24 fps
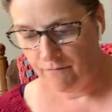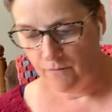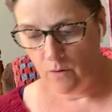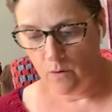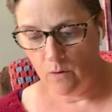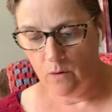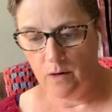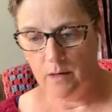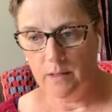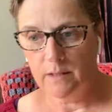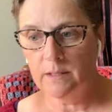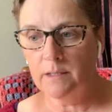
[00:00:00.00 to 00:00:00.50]

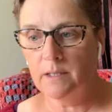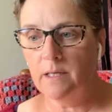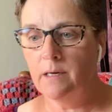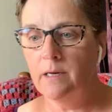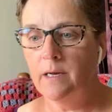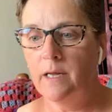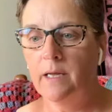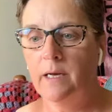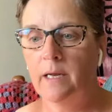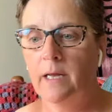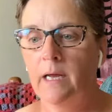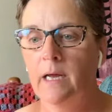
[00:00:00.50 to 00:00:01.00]
course,
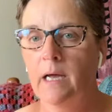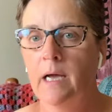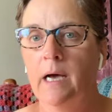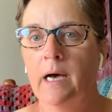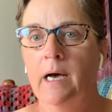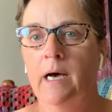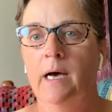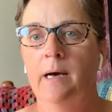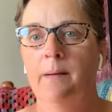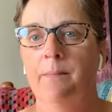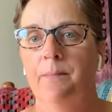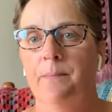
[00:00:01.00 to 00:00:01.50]
knitting
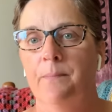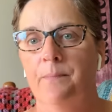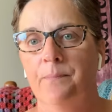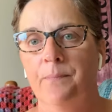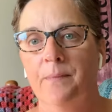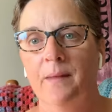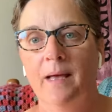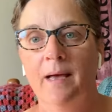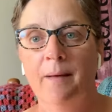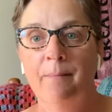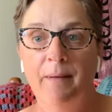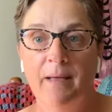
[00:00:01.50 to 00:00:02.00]
up
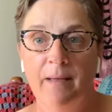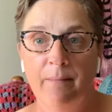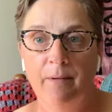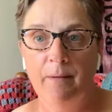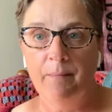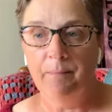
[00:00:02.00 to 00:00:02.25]
a baby